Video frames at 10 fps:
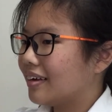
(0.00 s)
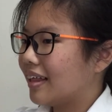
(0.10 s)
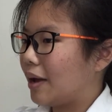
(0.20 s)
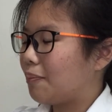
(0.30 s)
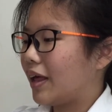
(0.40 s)

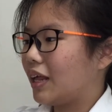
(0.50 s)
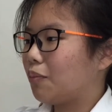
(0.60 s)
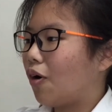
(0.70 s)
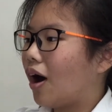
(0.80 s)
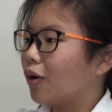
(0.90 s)
like
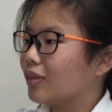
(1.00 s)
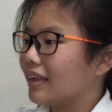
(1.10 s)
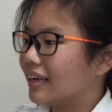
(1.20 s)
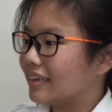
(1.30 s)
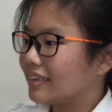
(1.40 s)
planning more
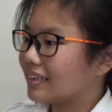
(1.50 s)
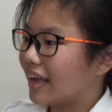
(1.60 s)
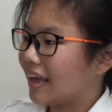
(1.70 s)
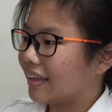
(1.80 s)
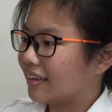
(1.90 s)
outings
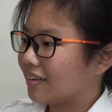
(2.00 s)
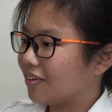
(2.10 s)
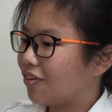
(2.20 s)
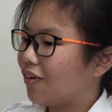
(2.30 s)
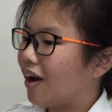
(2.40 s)
and
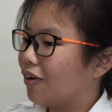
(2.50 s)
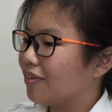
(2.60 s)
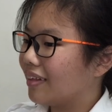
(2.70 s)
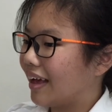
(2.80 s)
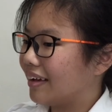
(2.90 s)
go
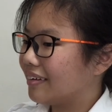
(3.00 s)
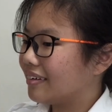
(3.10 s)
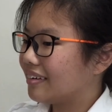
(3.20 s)
out like